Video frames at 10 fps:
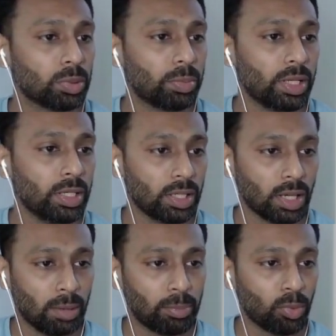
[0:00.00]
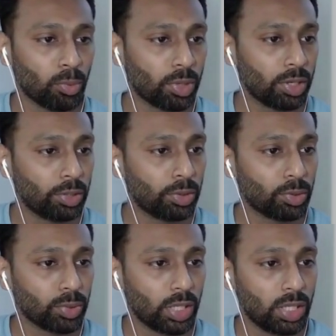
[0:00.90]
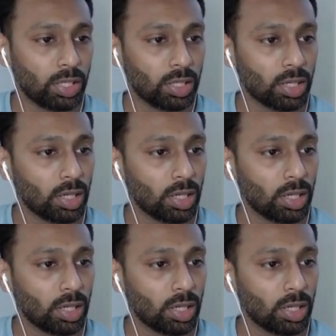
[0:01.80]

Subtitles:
would be uploaded into the